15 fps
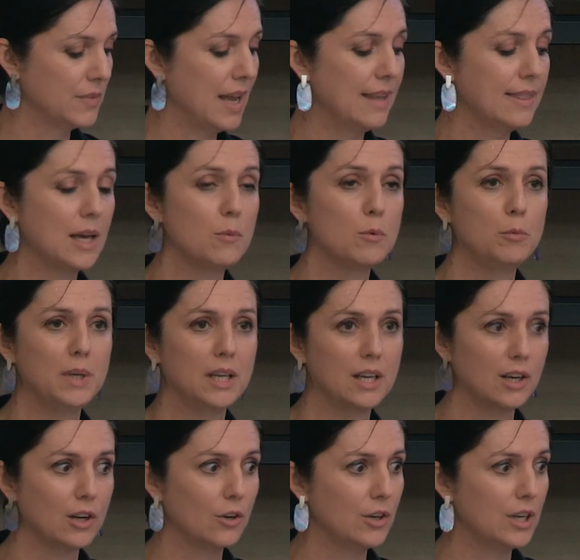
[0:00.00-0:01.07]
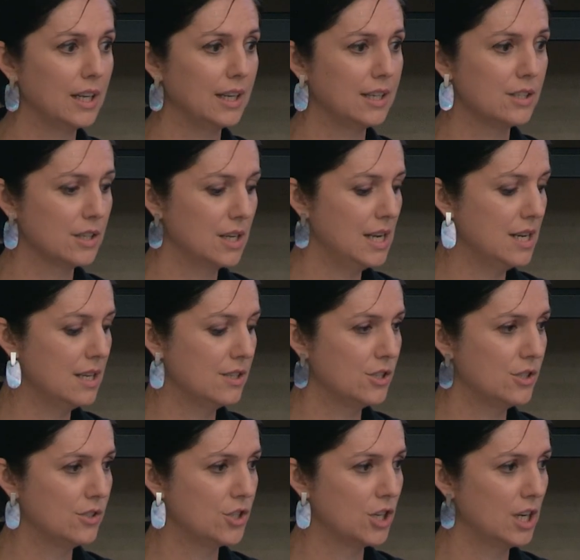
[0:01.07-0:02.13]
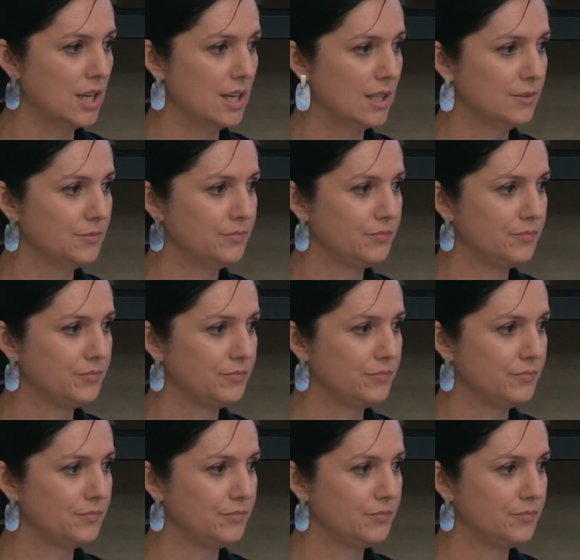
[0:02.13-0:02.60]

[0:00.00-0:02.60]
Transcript: And they will be concluding in July.